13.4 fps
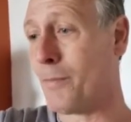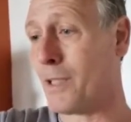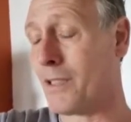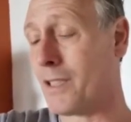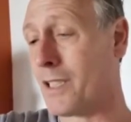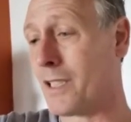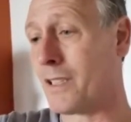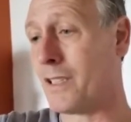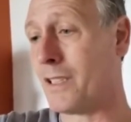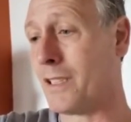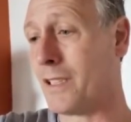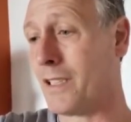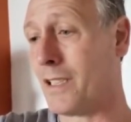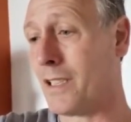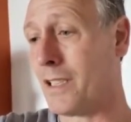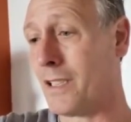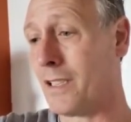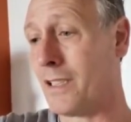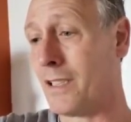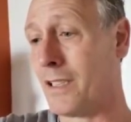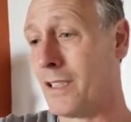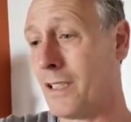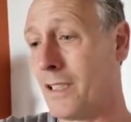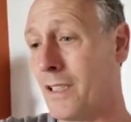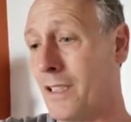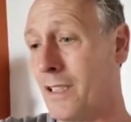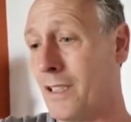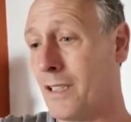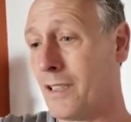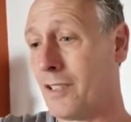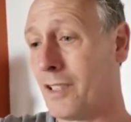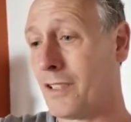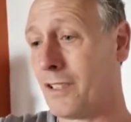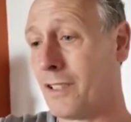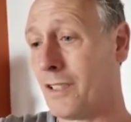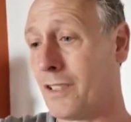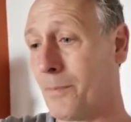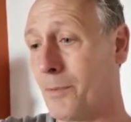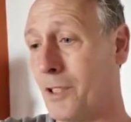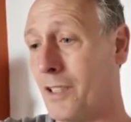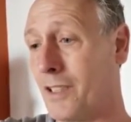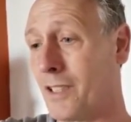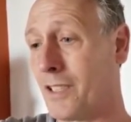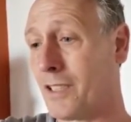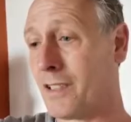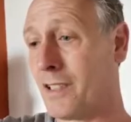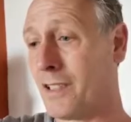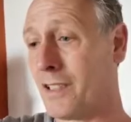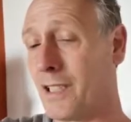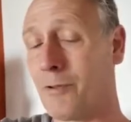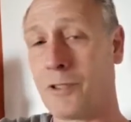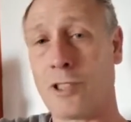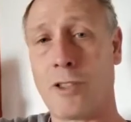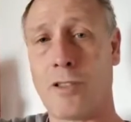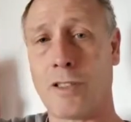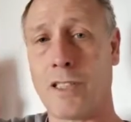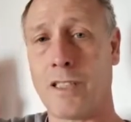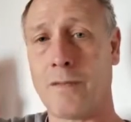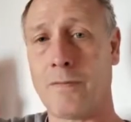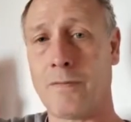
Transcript: but certainly in the early 60s up to the 60s there was a hockey